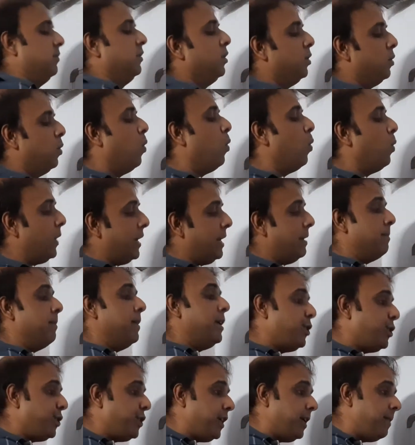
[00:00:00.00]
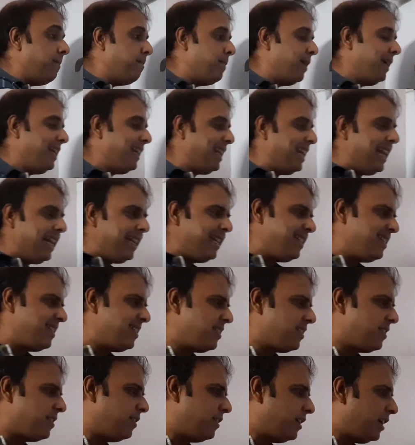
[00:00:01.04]
go in much deep, but let us
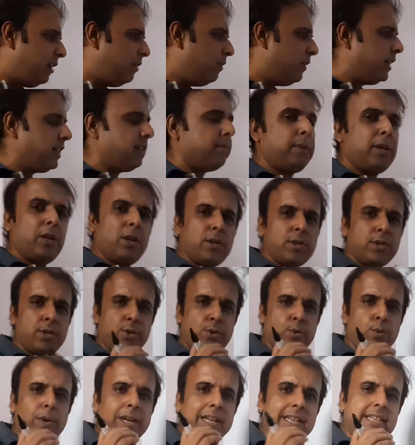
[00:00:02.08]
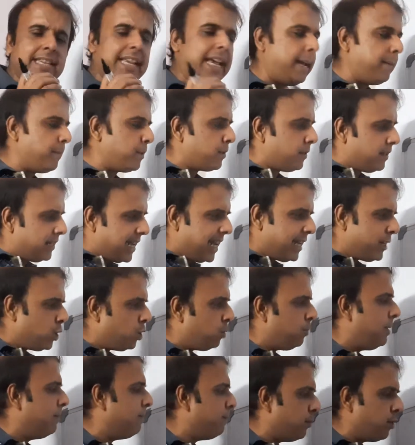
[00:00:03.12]
just deal with, because two enzymes which has to
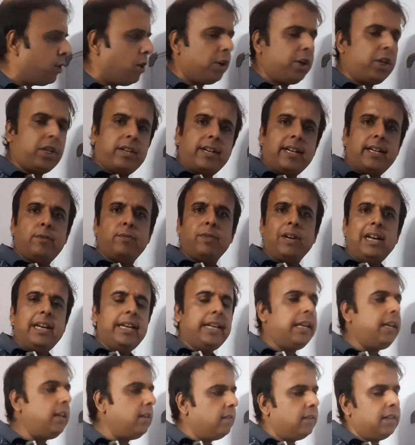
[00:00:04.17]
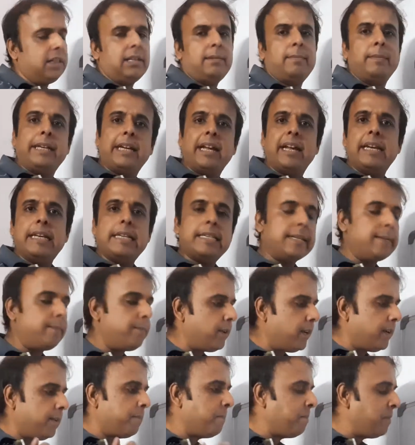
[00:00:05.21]
be brought, right, while dealing with the mechanism,
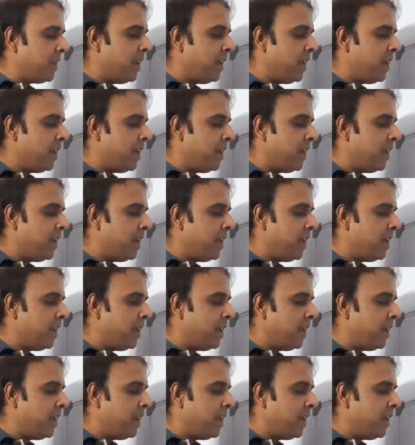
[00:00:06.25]
right?